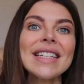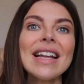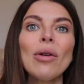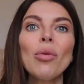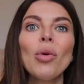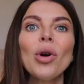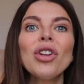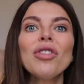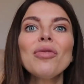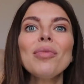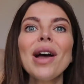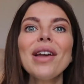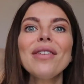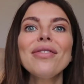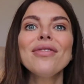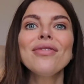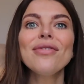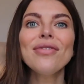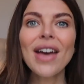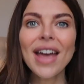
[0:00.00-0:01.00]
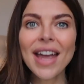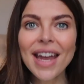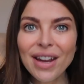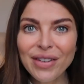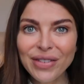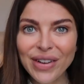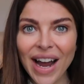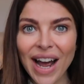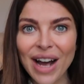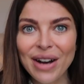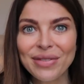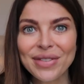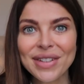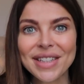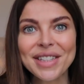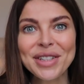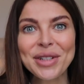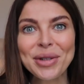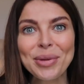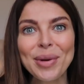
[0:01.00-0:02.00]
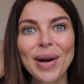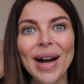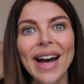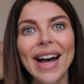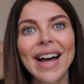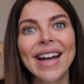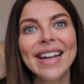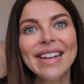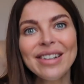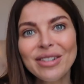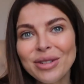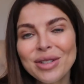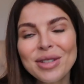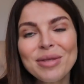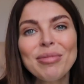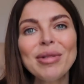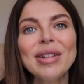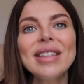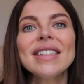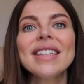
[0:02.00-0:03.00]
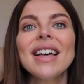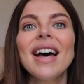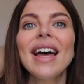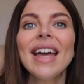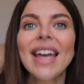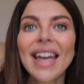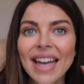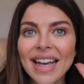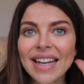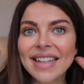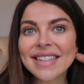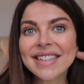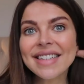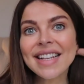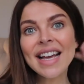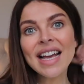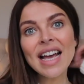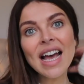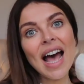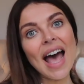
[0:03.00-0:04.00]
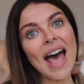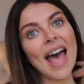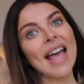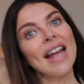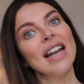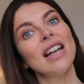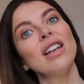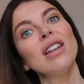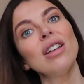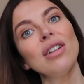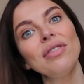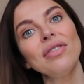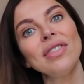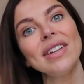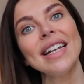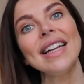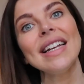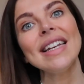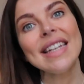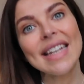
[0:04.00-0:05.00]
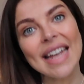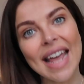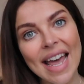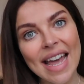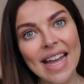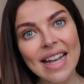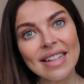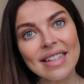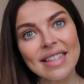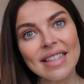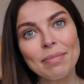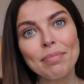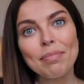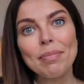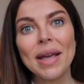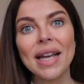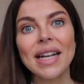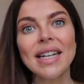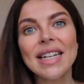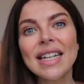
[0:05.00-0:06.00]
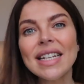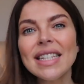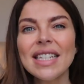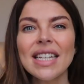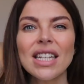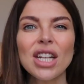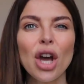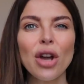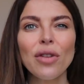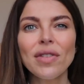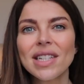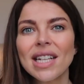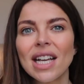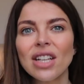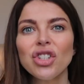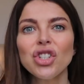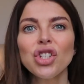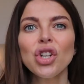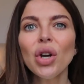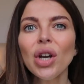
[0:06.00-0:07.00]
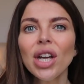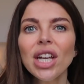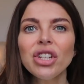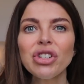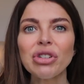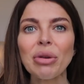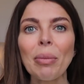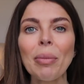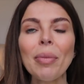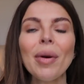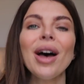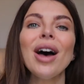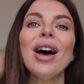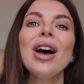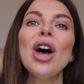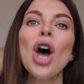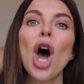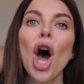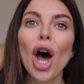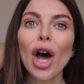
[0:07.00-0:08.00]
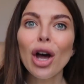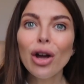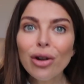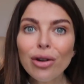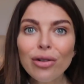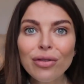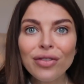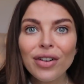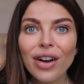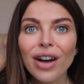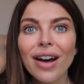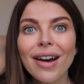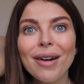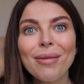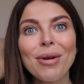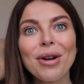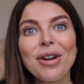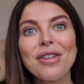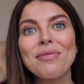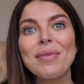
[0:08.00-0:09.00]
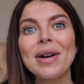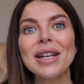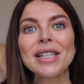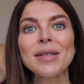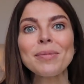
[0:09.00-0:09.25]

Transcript: Now, one of my favorite outfits to wear in autumn winter is a lovely knit, big knitted, oversized chunky jumper over one of my